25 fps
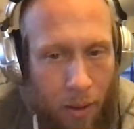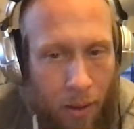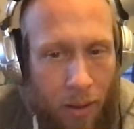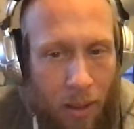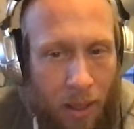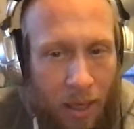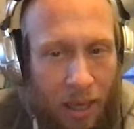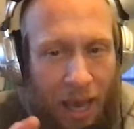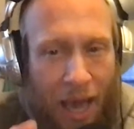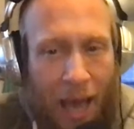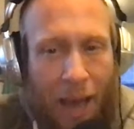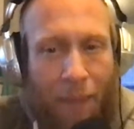
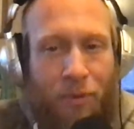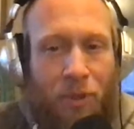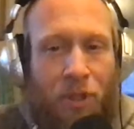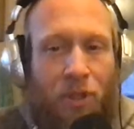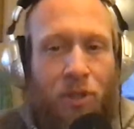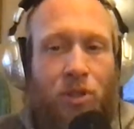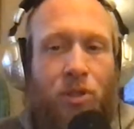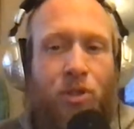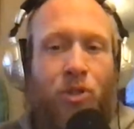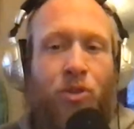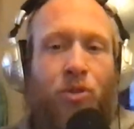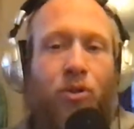The
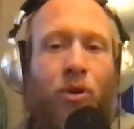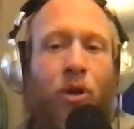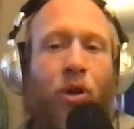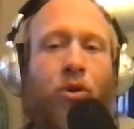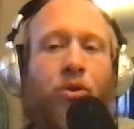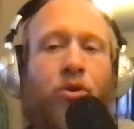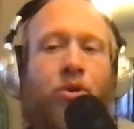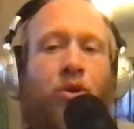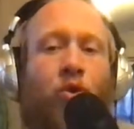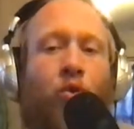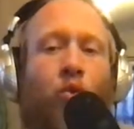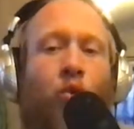captain
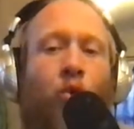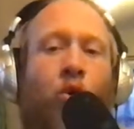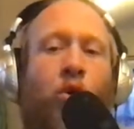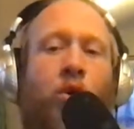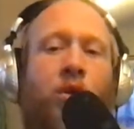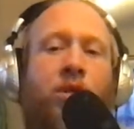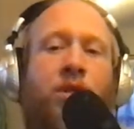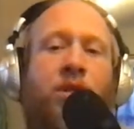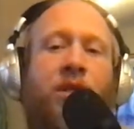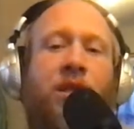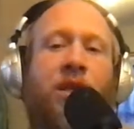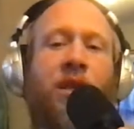strode
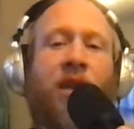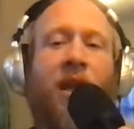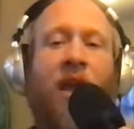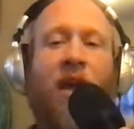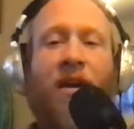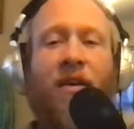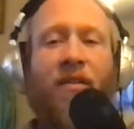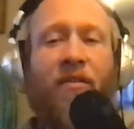towards it,